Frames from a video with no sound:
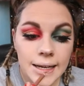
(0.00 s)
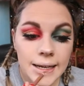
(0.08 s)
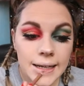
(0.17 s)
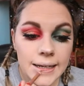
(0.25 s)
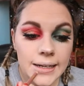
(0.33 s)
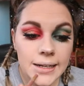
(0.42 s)

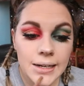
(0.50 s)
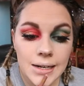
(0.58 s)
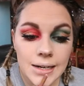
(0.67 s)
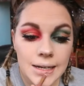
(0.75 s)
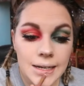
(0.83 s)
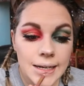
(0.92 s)
It is
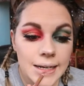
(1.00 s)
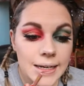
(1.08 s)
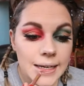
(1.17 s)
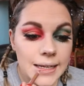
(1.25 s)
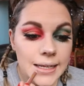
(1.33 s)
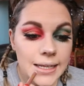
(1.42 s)
not
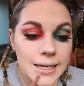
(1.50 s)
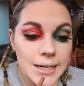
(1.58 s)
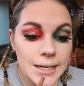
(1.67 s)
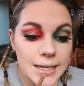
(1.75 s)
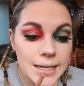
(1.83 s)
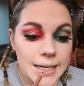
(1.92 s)
the
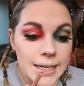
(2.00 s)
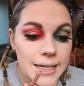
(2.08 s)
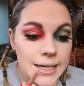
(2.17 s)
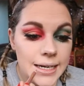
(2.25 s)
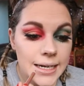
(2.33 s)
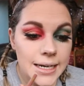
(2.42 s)
nicest
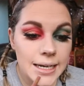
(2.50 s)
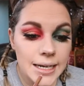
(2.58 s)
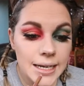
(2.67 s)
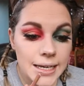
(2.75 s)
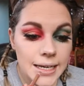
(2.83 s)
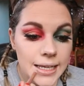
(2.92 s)
liner.
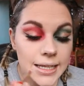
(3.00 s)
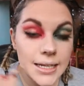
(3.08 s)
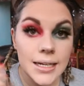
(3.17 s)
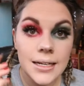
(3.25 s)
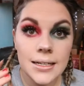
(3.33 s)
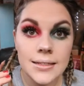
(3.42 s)
The
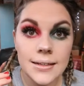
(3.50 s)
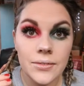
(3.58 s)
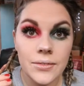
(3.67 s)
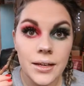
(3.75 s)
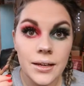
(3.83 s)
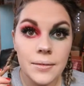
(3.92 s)
colour's
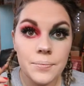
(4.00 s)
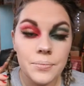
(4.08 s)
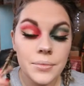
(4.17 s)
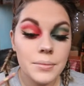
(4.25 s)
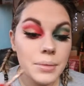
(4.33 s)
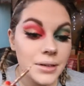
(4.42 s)
lovely,
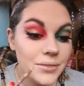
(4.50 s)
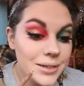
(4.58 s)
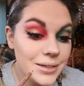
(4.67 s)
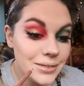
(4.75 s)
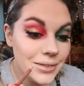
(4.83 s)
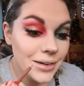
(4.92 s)
but it
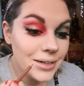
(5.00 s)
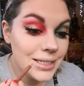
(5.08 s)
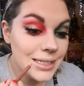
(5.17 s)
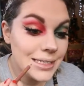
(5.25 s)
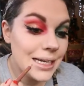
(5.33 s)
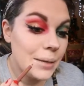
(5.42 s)
feels very
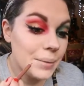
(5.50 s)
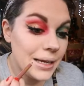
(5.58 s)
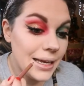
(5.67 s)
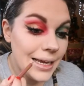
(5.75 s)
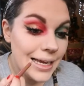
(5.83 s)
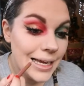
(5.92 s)

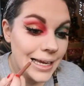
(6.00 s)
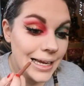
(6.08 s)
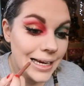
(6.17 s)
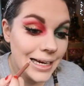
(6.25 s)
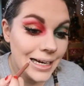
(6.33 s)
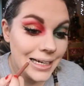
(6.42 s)
stabby
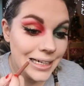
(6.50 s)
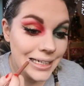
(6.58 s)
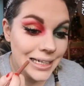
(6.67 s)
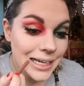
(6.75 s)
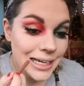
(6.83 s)
and hard.